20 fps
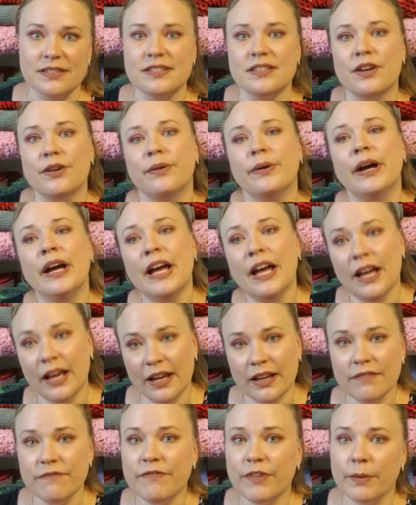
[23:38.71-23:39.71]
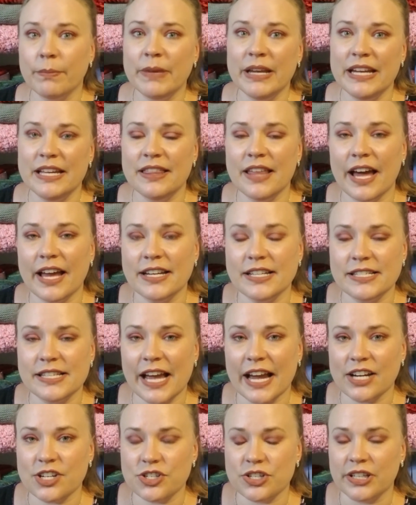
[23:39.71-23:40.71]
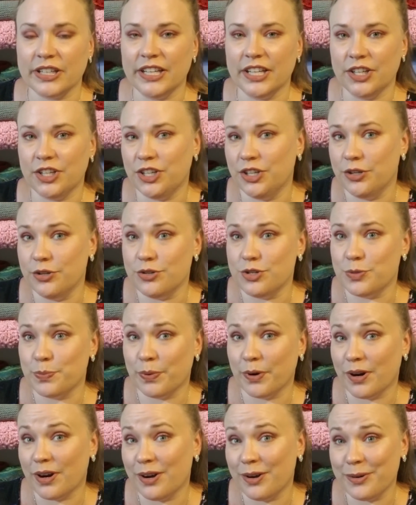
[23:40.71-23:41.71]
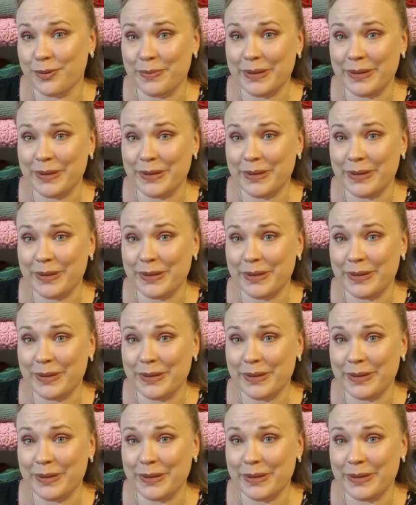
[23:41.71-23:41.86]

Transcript: So for me, that is actually a huge pro,